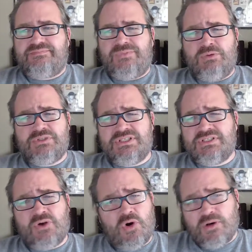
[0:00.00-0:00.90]
Which is
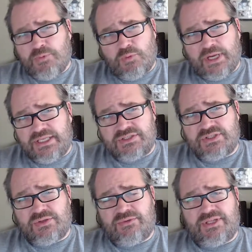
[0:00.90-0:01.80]
a horrible way to
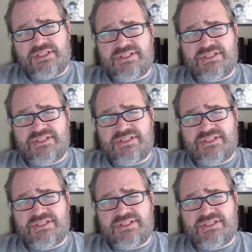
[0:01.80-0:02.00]
do things.